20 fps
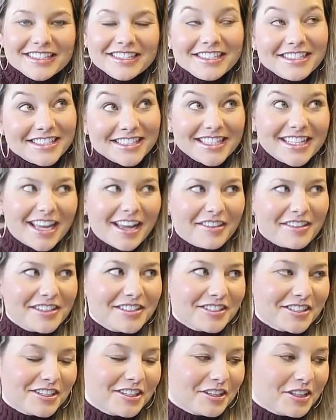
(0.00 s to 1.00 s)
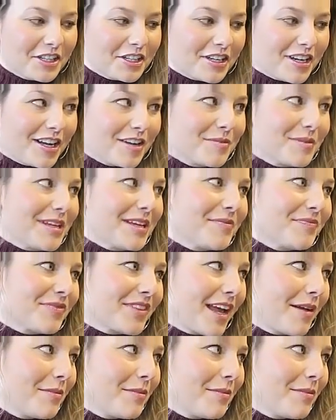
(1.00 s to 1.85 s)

to see how these are gonna look on me.